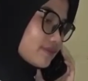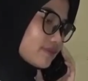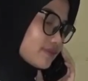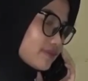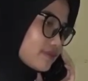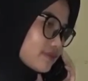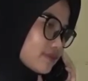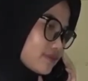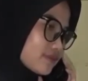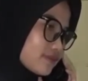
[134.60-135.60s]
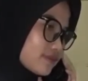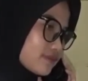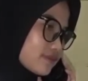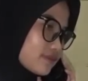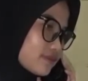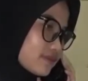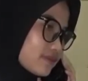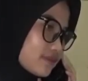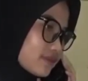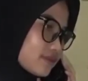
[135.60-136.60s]

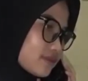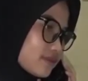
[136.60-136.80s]
No one is speaking in this clip.